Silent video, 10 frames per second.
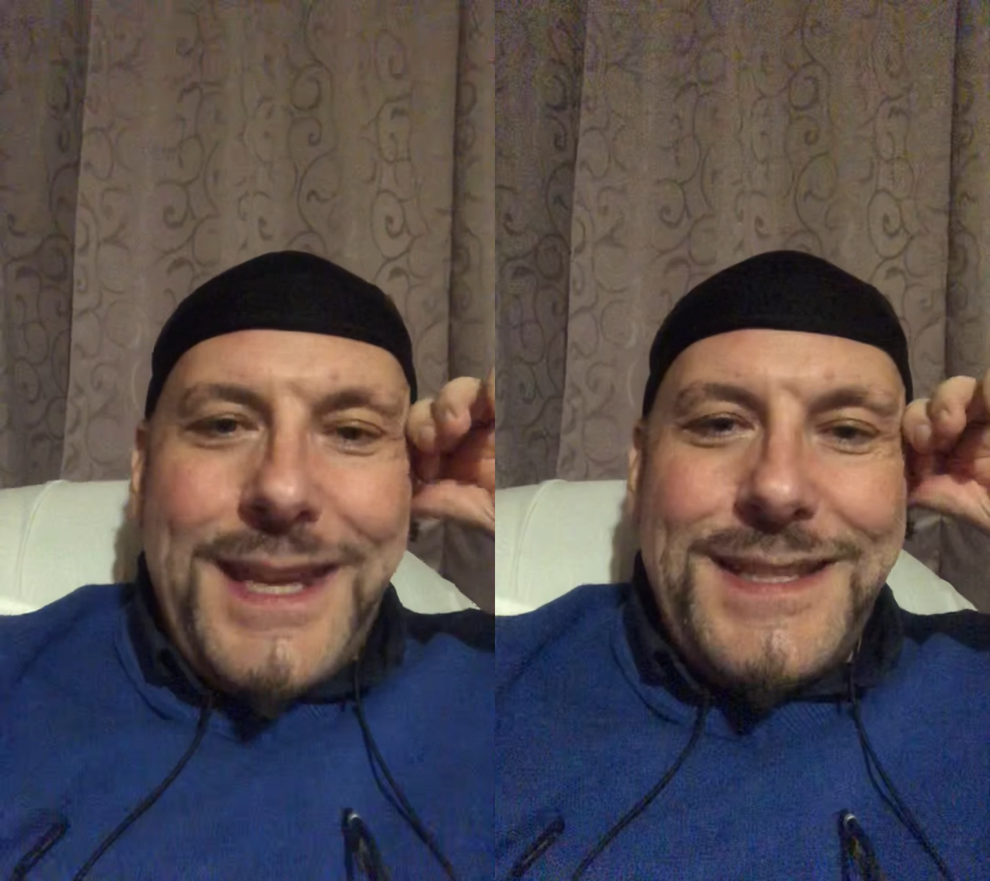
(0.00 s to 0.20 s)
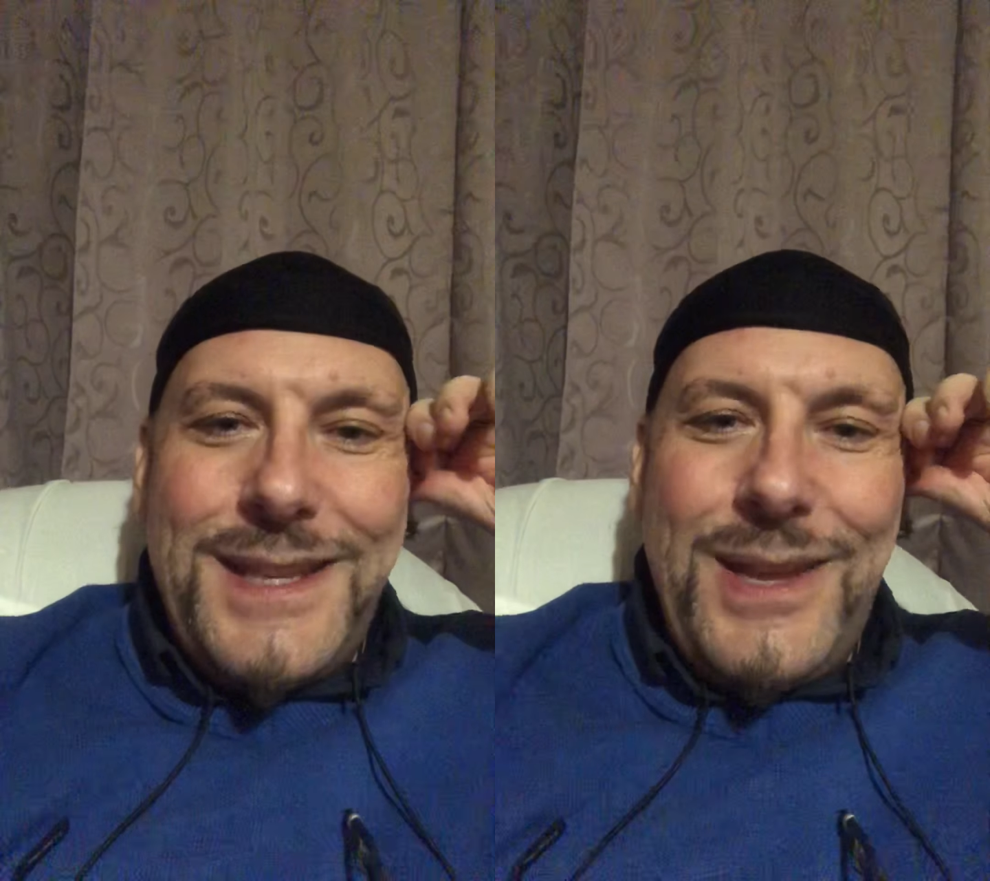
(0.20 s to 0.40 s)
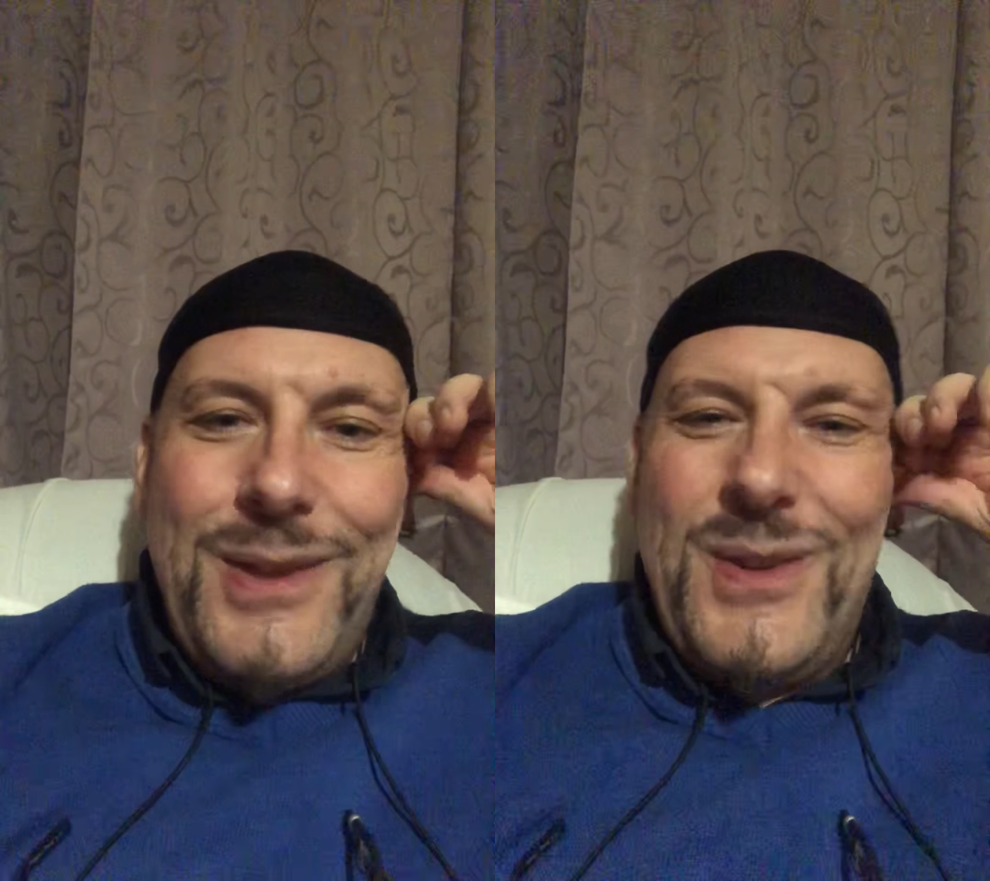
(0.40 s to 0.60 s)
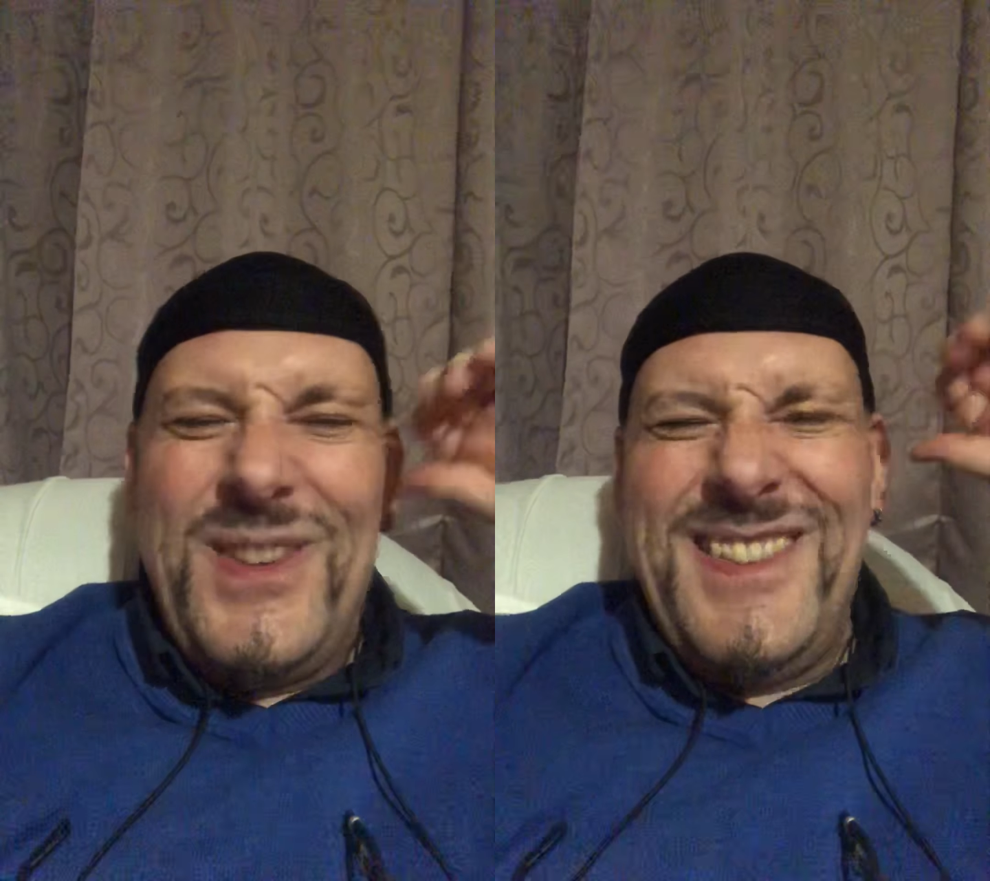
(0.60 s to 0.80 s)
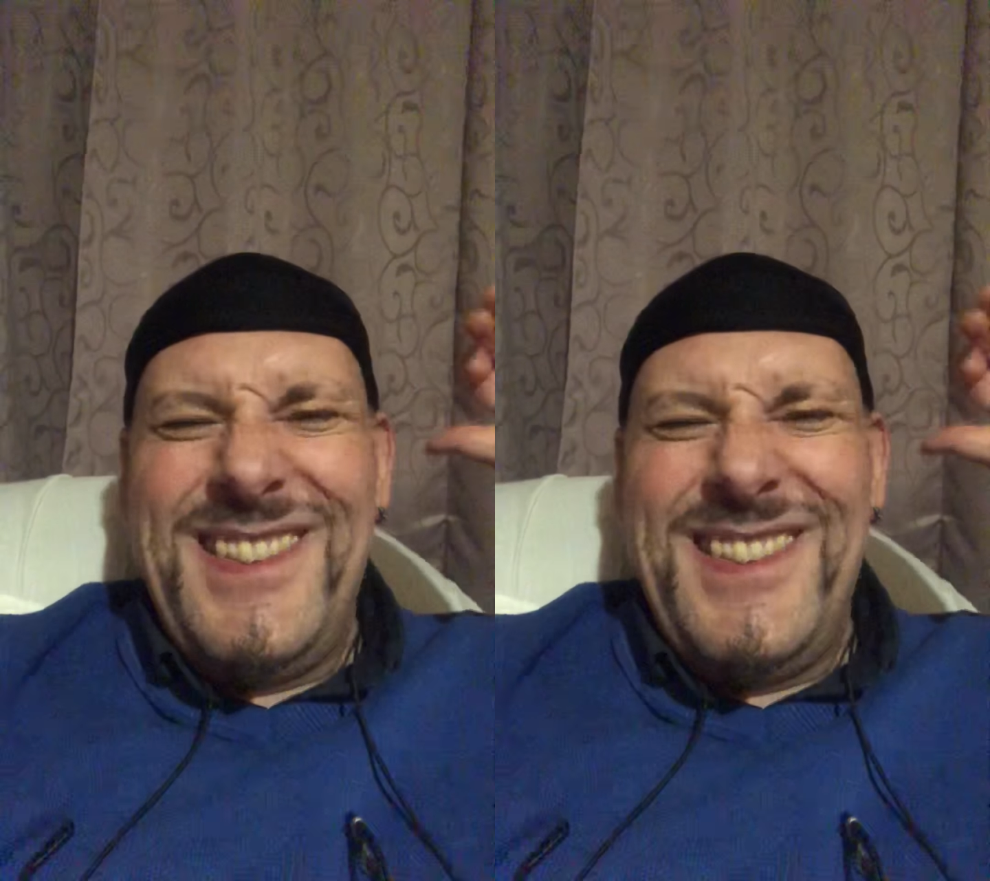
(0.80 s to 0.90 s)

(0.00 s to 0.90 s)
kissed a girl,